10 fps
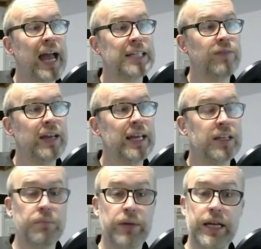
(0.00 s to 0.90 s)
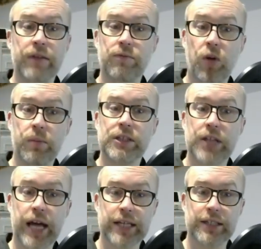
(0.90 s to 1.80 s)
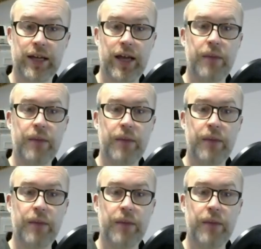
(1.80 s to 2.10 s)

activate and complete enrollment checked